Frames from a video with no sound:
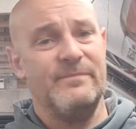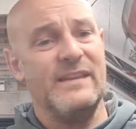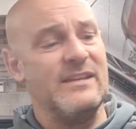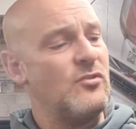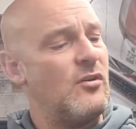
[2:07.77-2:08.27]

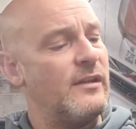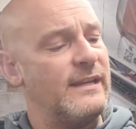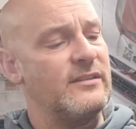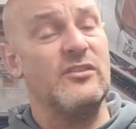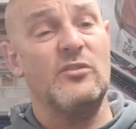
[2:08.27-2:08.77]
It's got an
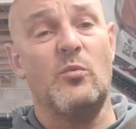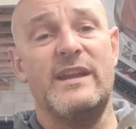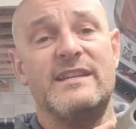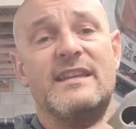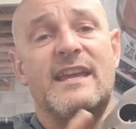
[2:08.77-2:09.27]
external
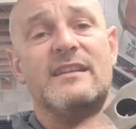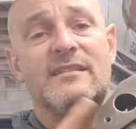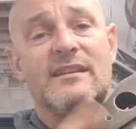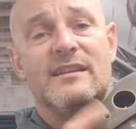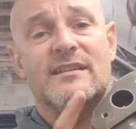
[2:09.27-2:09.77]
wastegate
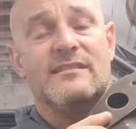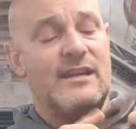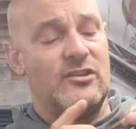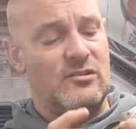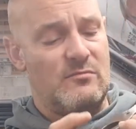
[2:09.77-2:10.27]

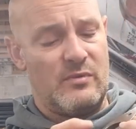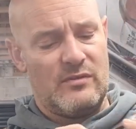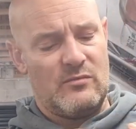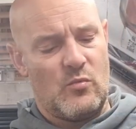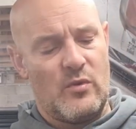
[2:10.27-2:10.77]
section, but
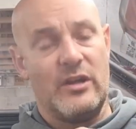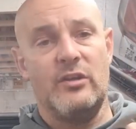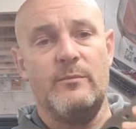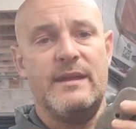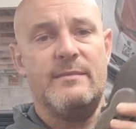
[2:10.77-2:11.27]
we're going to
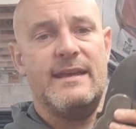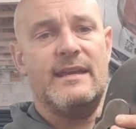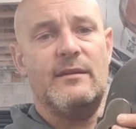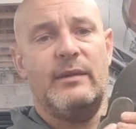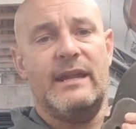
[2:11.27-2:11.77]
be making
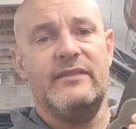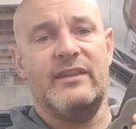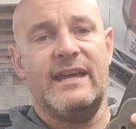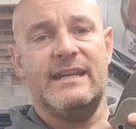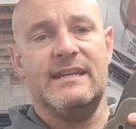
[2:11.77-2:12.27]
a plate for that